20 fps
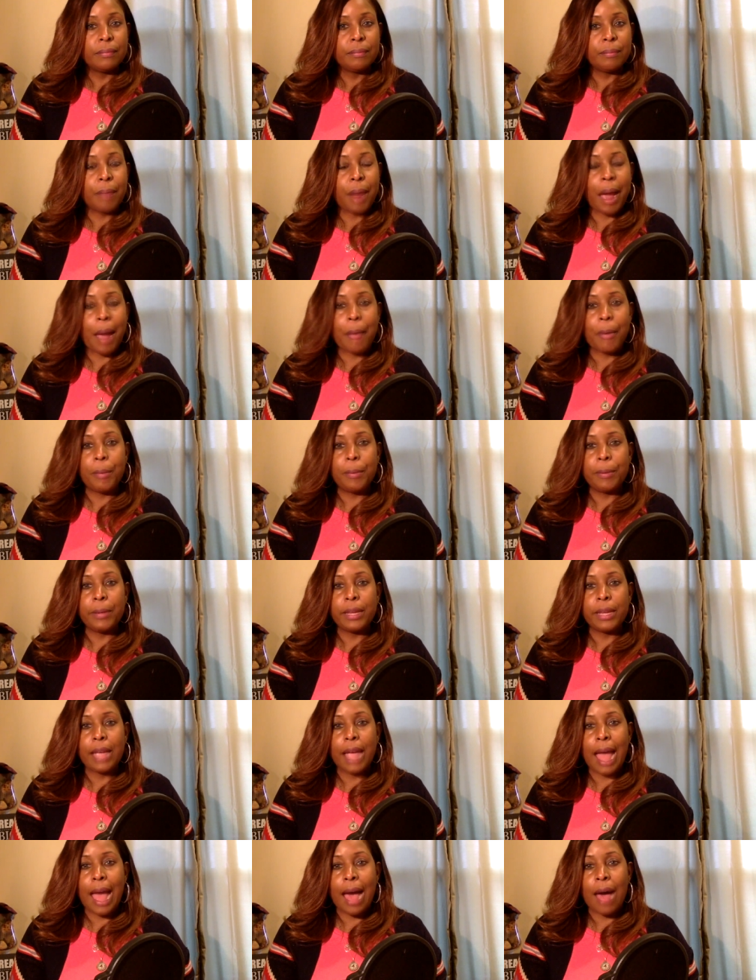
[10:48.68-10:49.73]

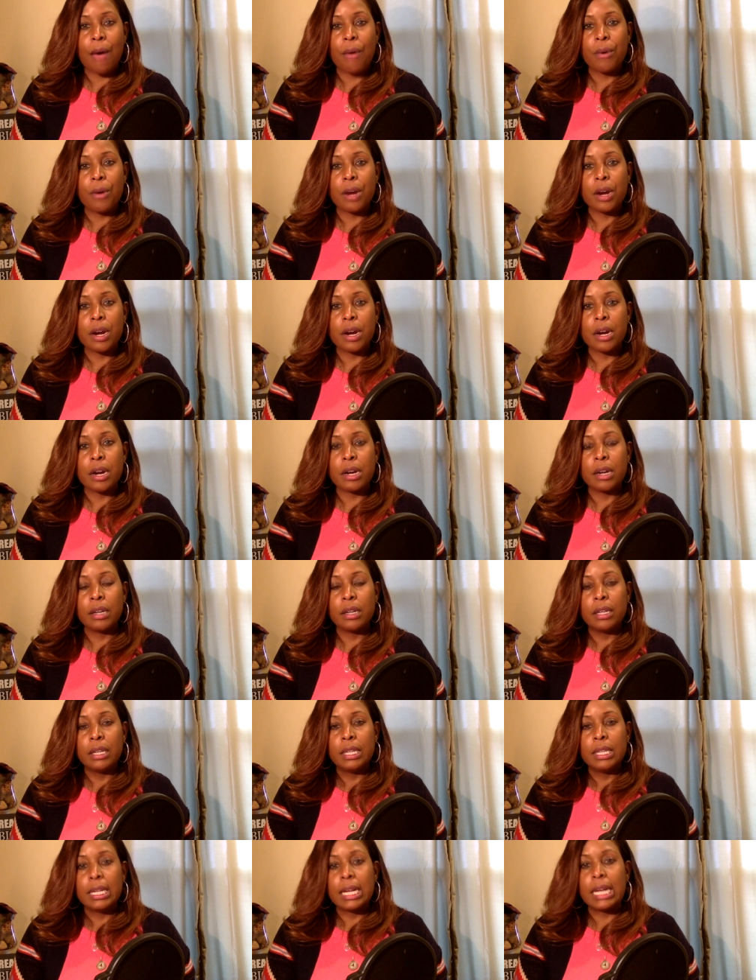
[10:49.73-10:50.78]
probably our
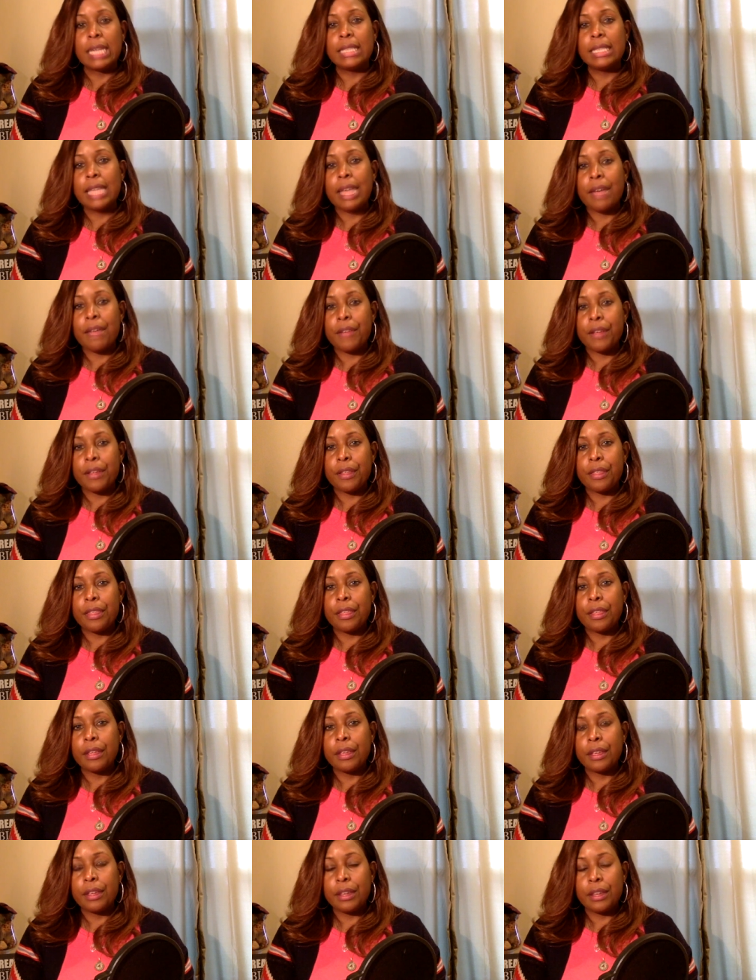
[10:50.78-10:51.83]
11th
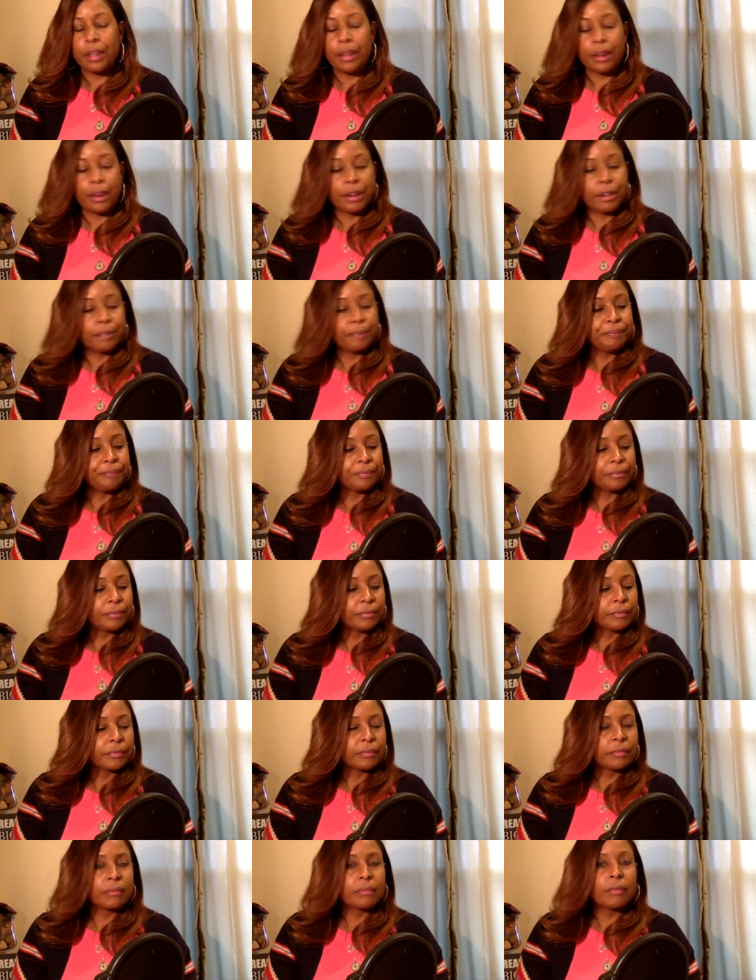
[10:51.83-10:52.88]
year.
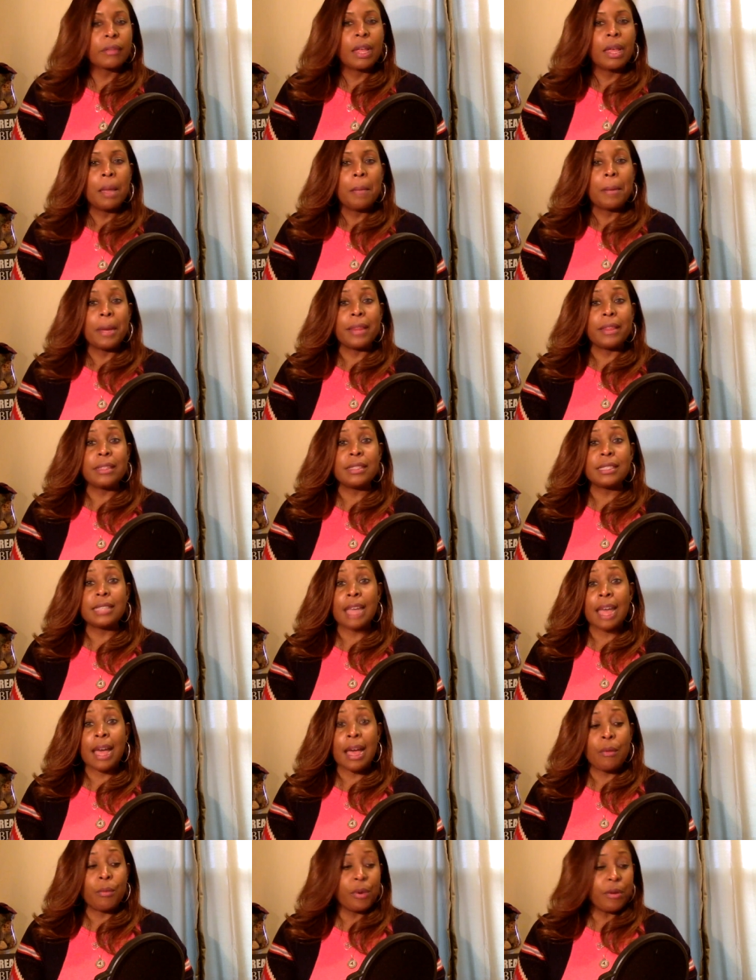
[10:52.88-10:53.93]
By this
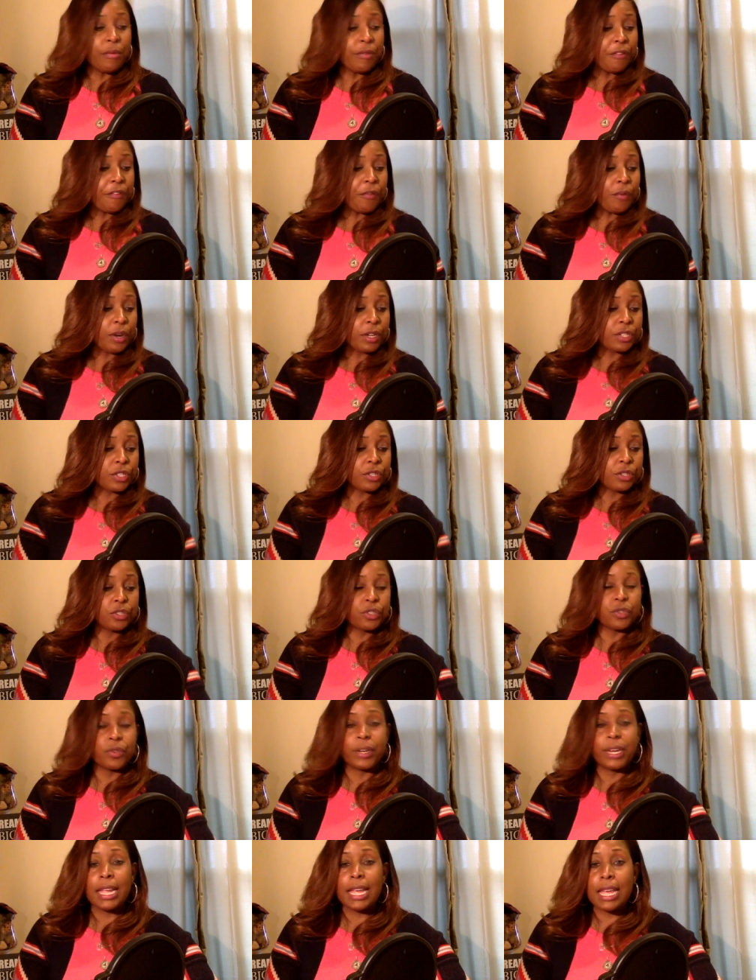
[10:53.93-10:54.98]
time, we were 4
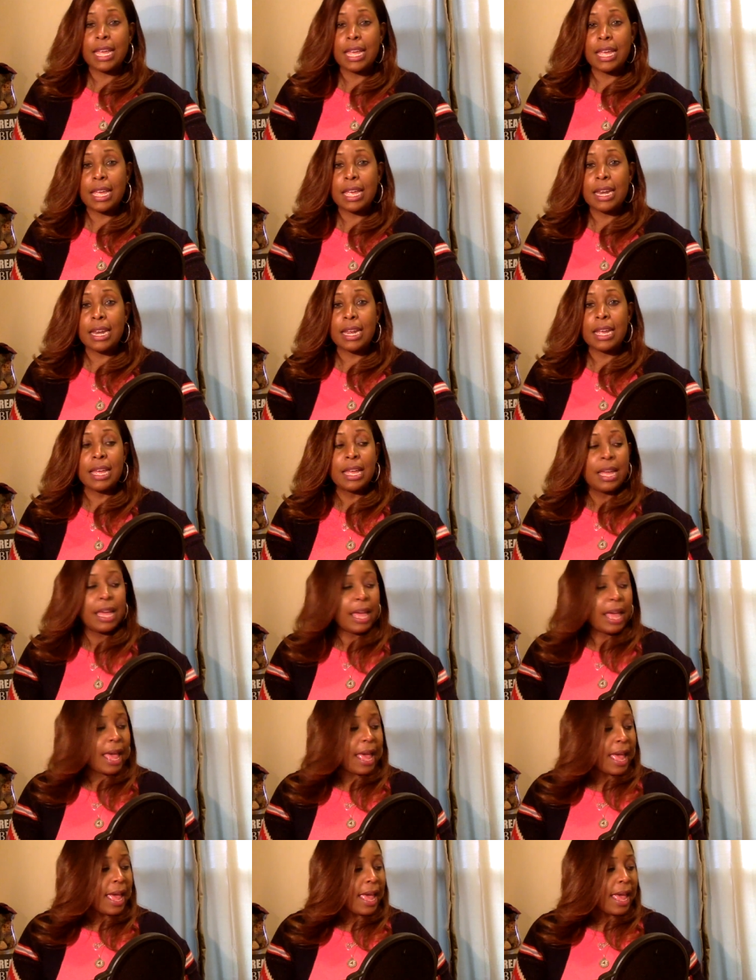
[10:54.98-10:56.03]
children in,
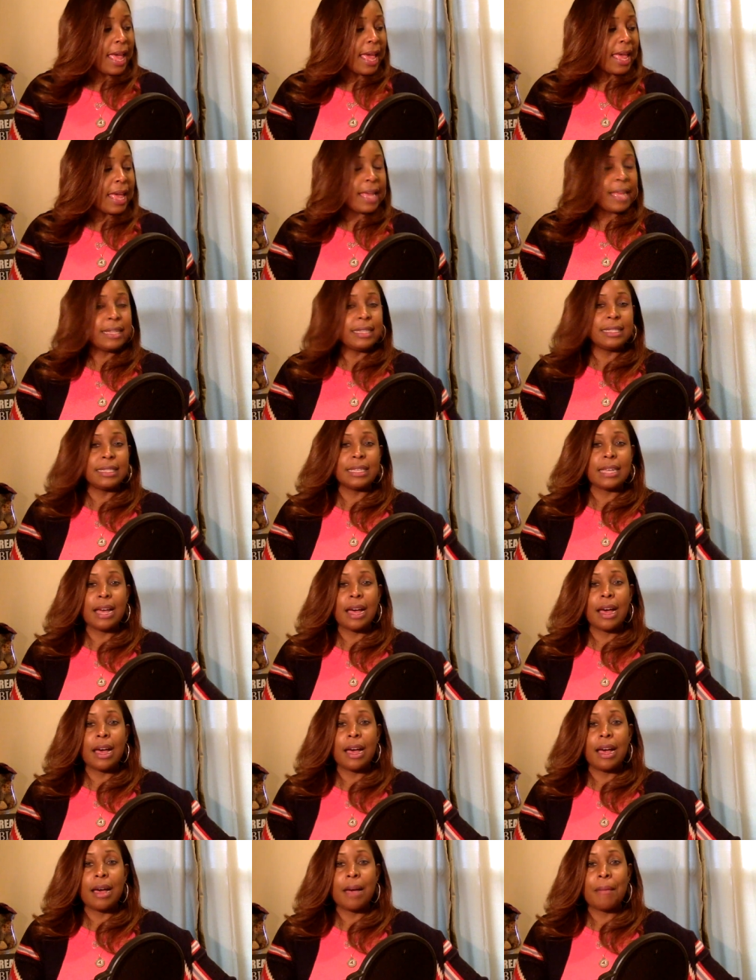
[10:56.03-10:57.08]
and
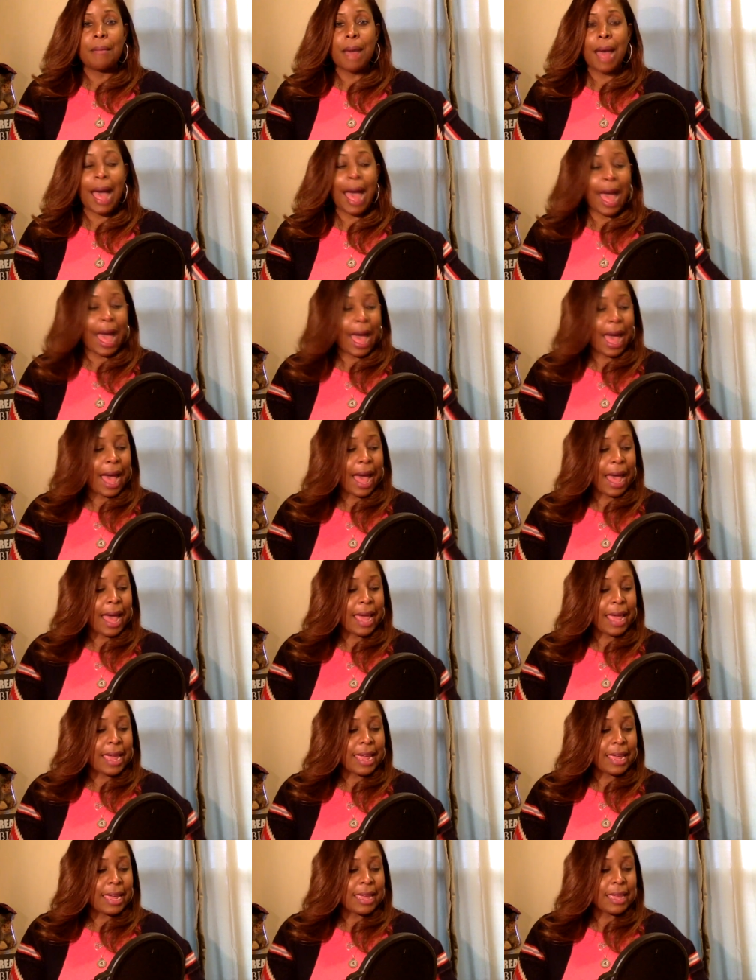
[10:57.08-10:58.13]

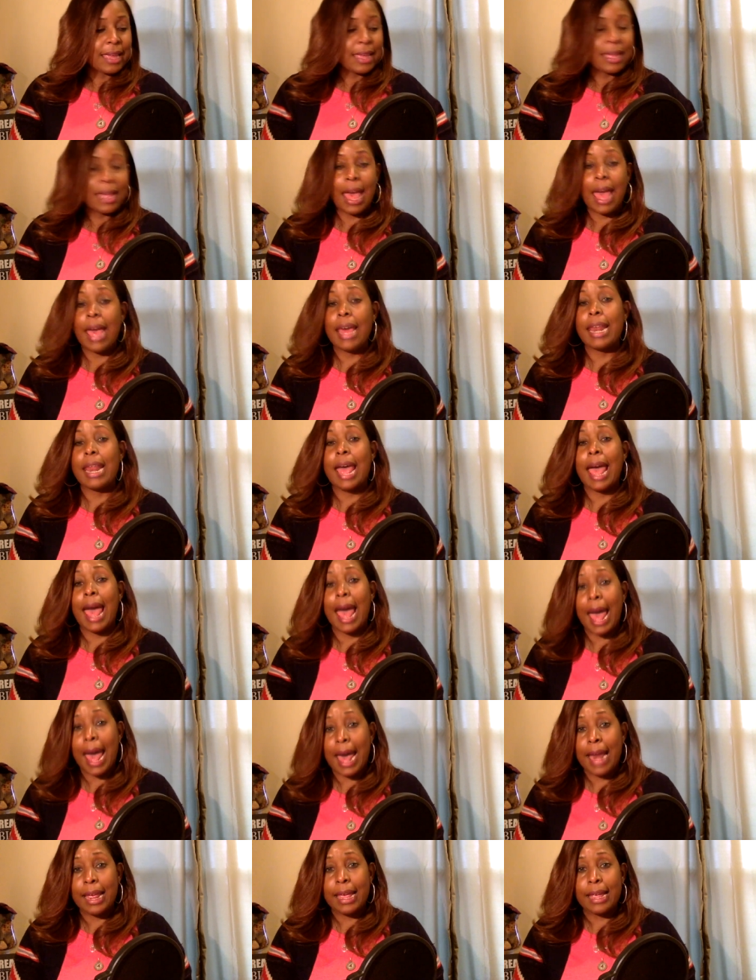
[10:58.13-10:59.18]
I had
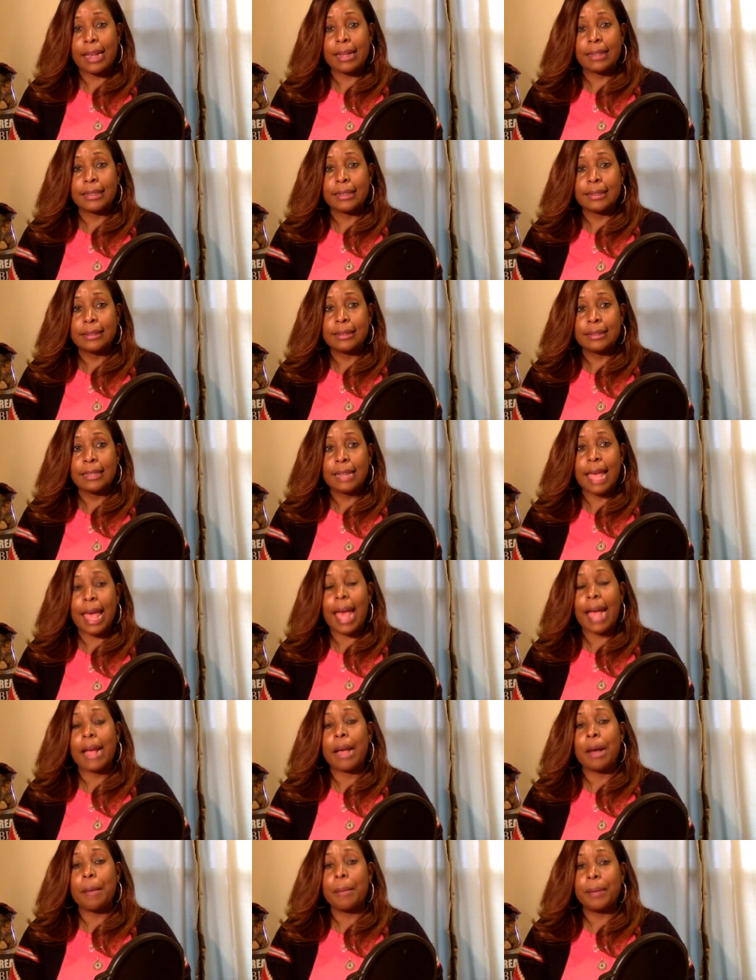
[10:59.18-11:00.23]

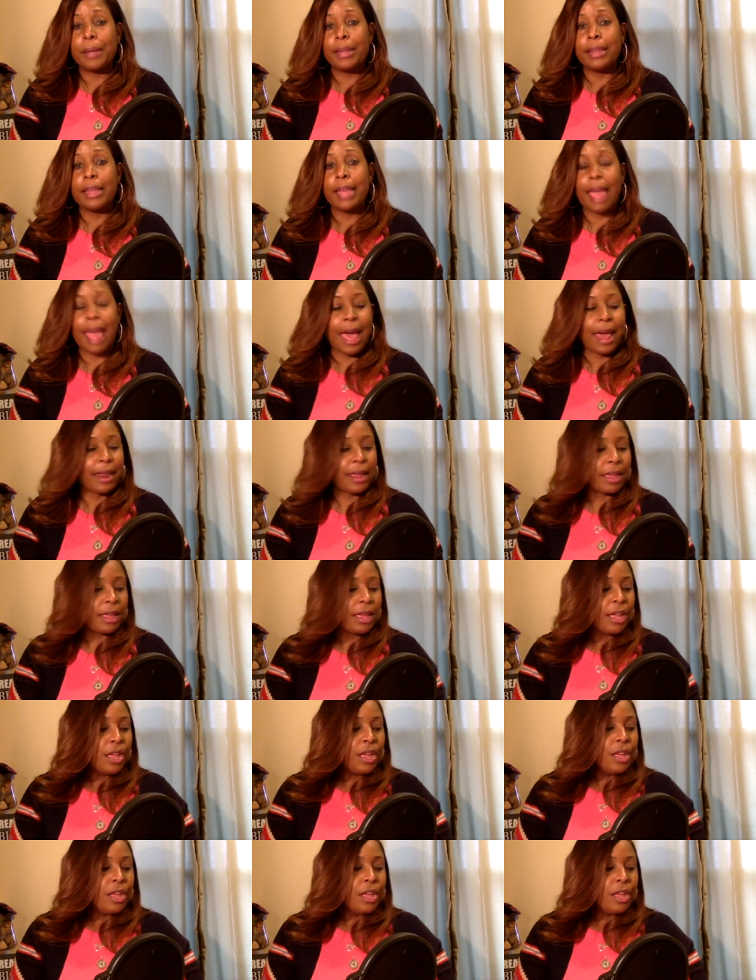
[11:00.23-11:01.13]
completely had it.